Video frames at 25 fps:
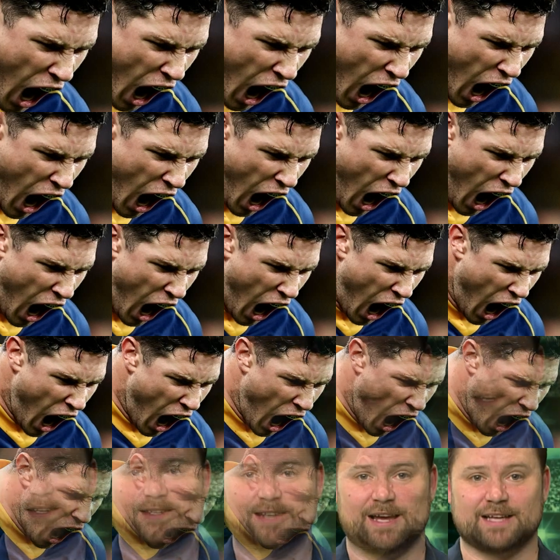I think that
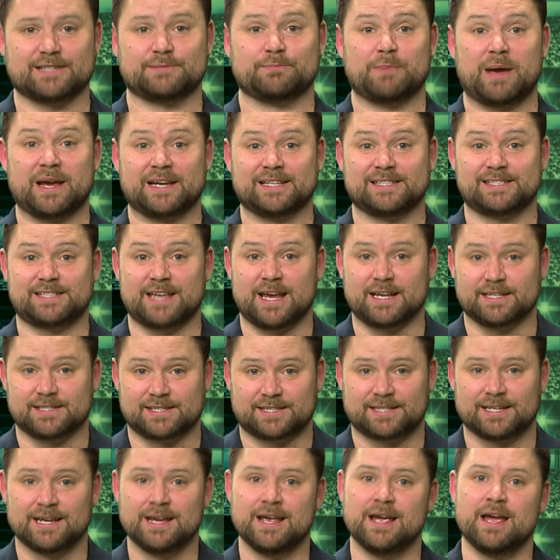trade does make
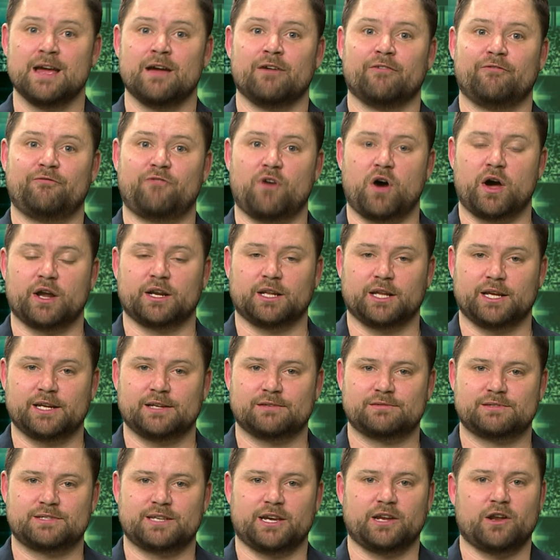sense. Finally,
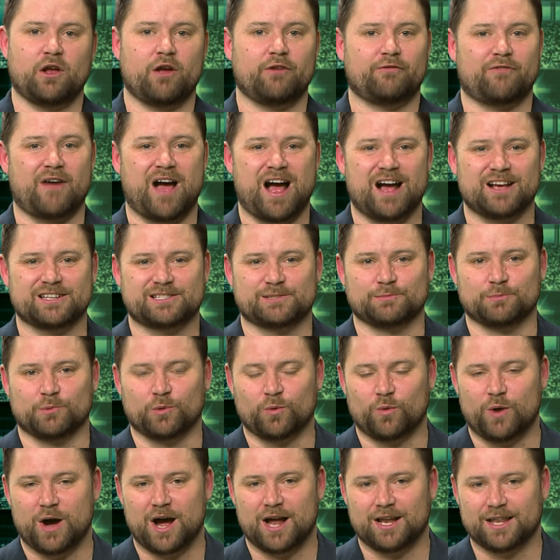Tino for
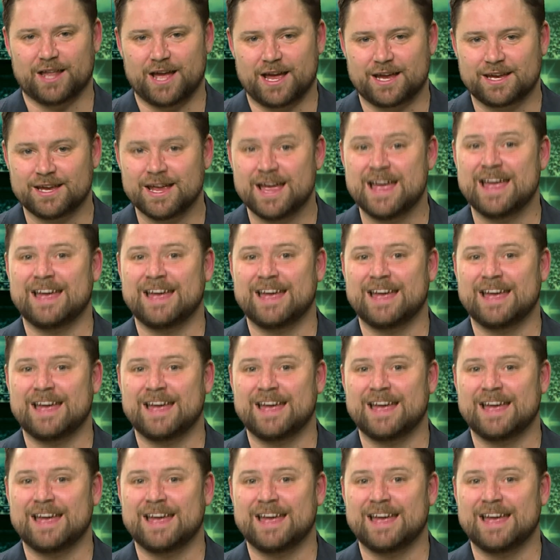Asamoah.